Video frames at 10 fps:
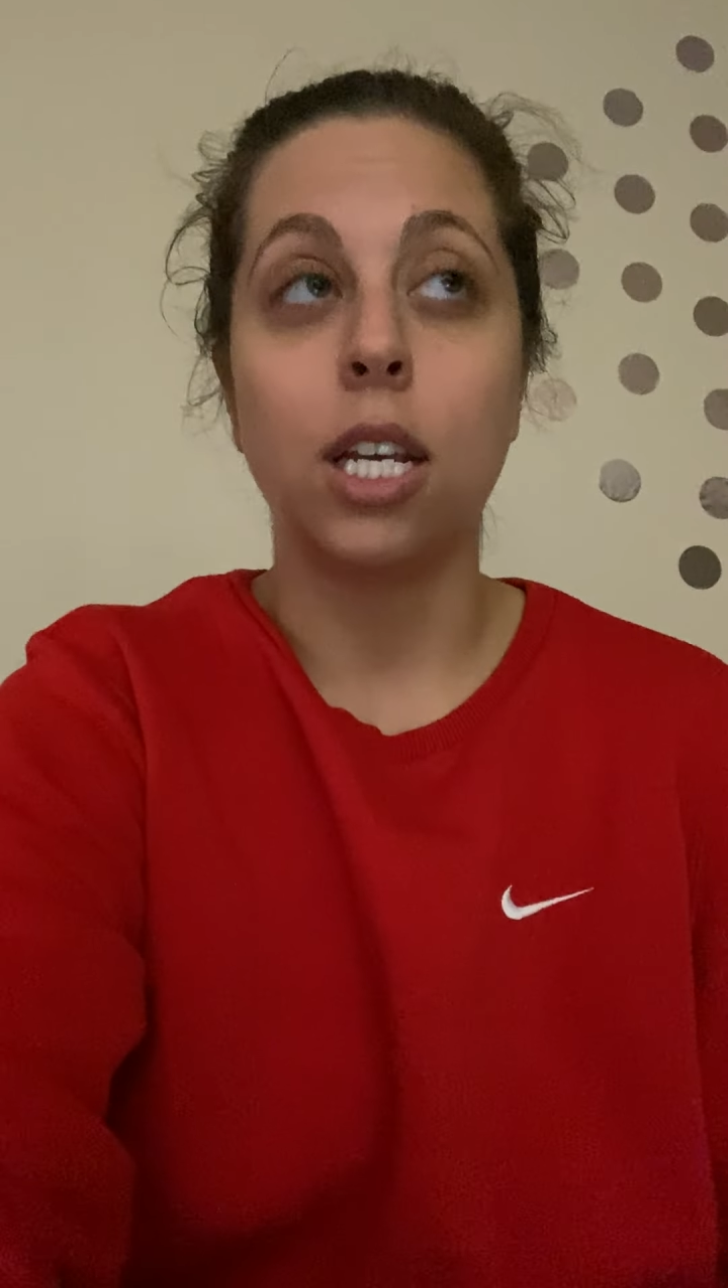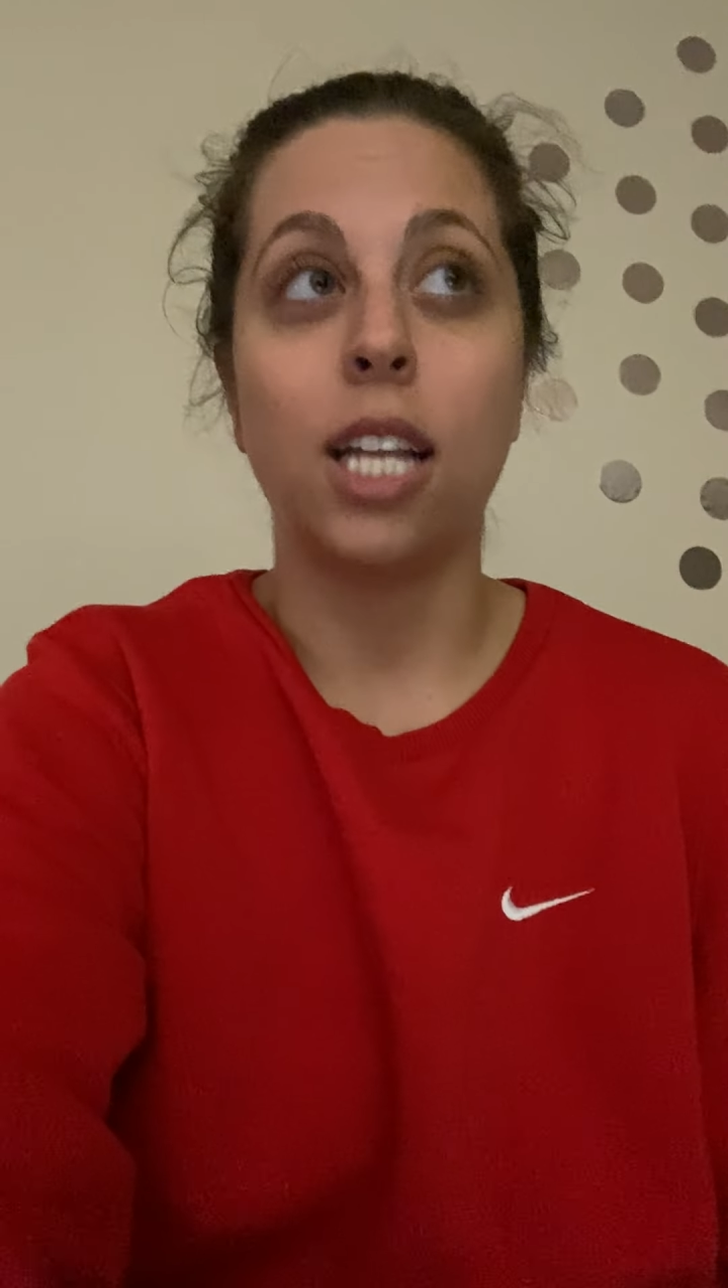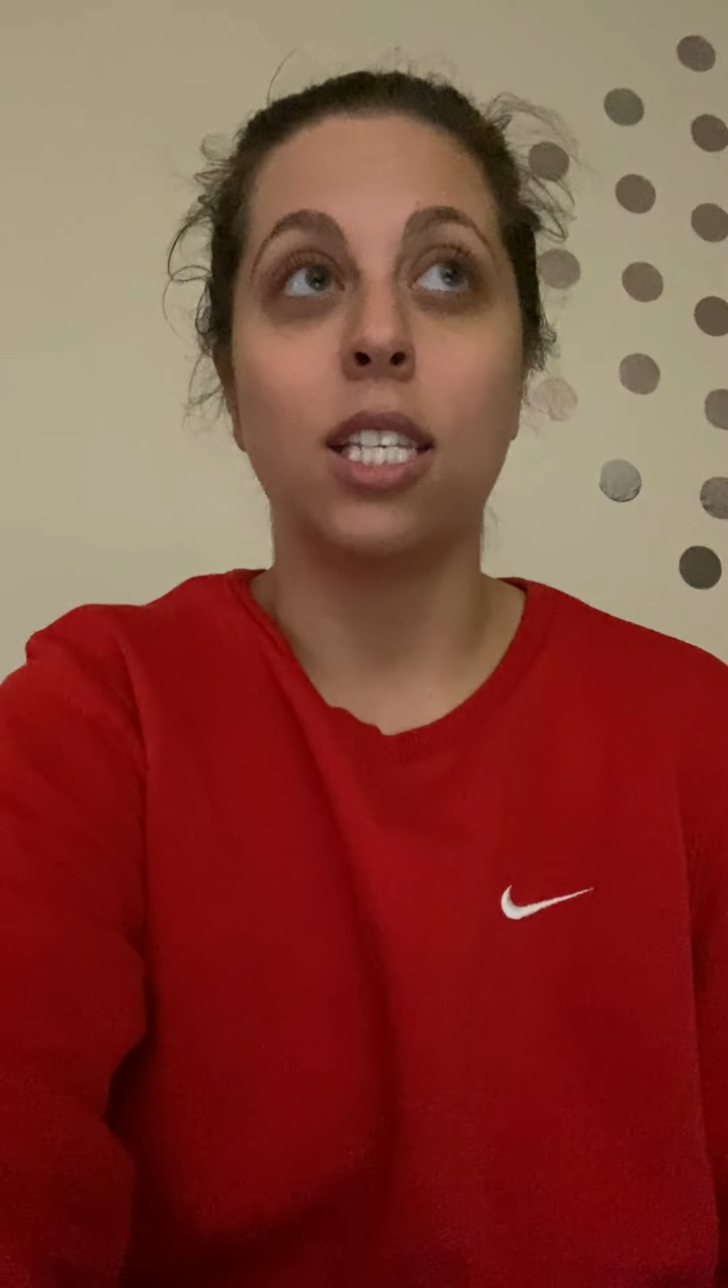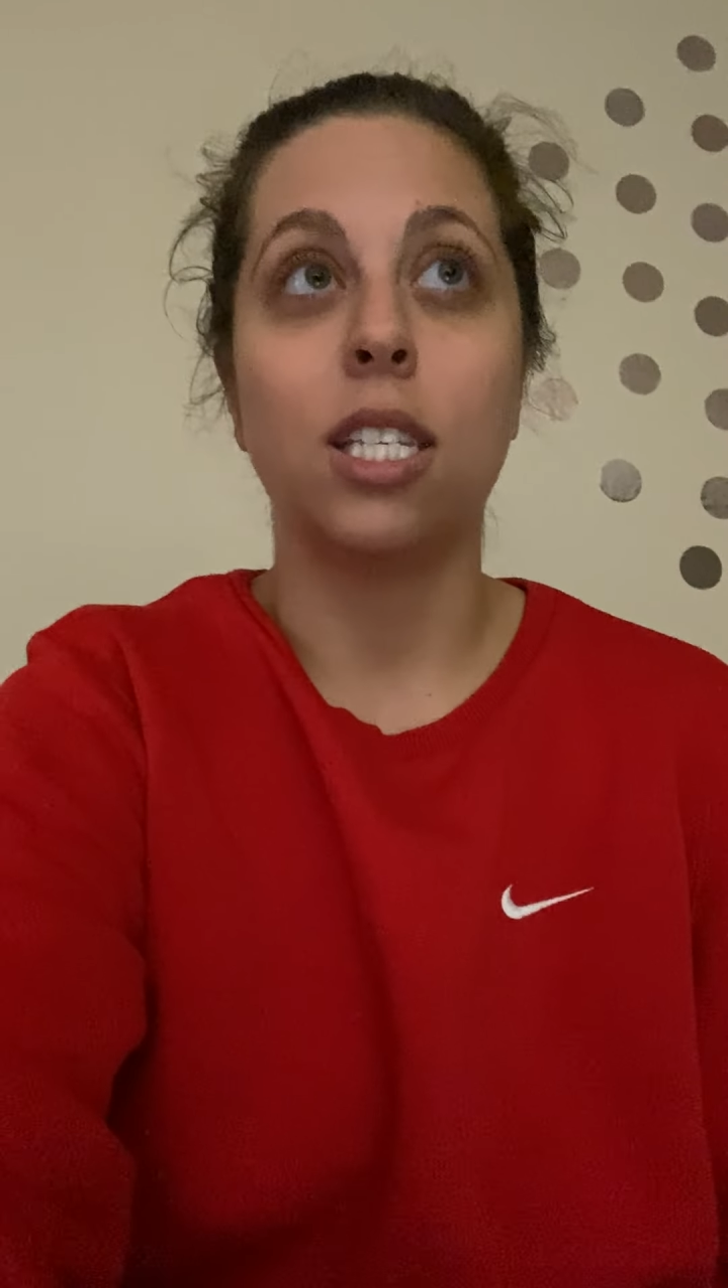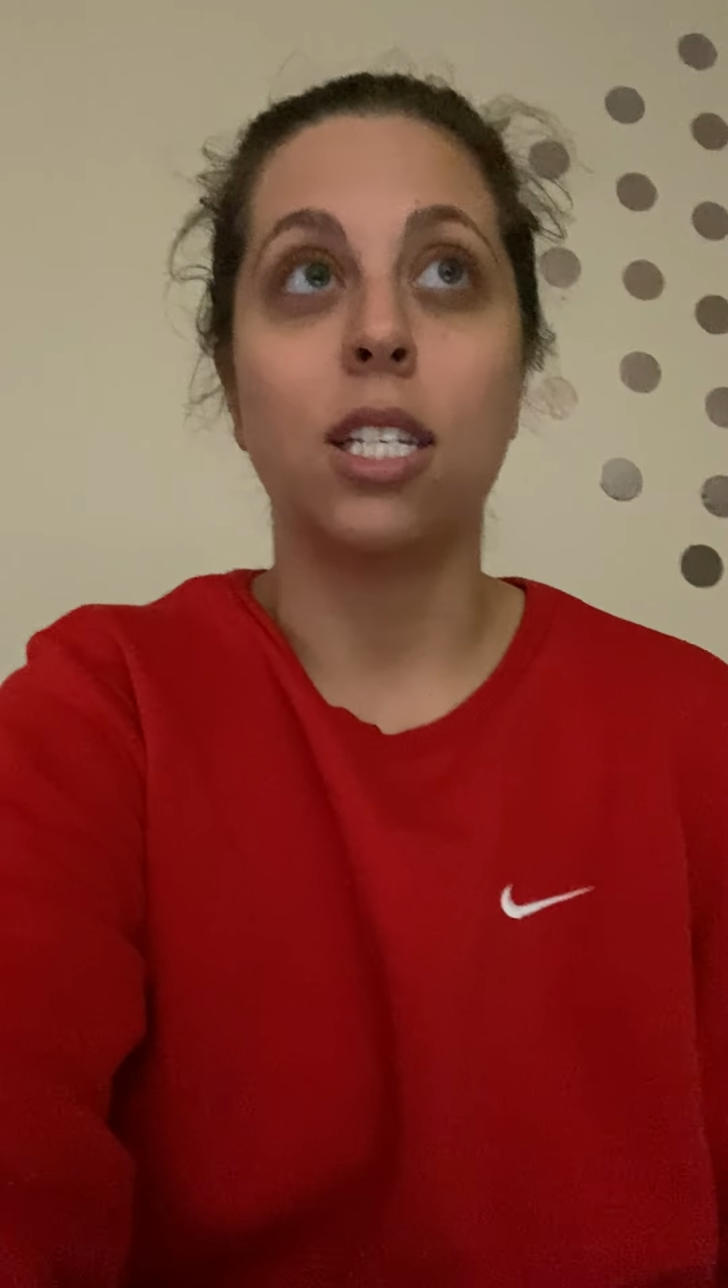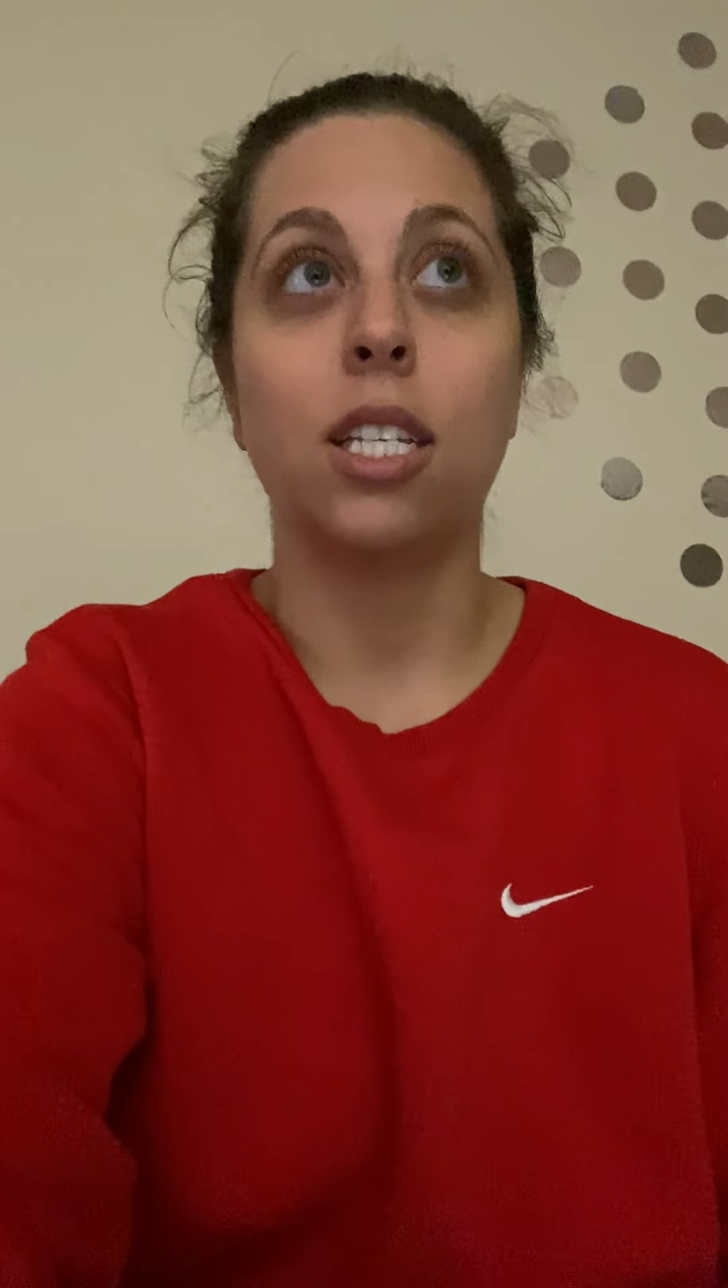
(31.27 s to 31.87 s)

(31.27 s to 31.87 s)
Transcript: it's